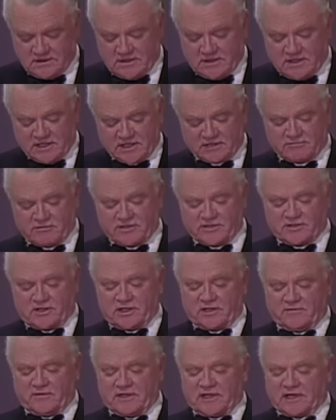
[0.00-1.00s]
It is the
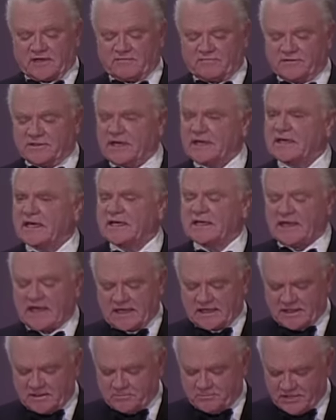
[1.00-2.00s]
result of a lot of
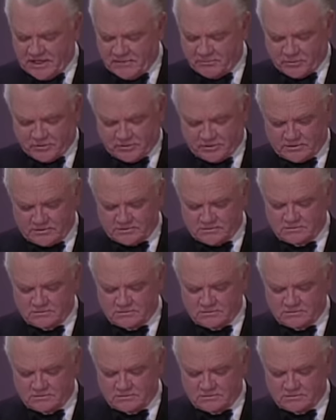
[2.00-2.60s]
dedicated people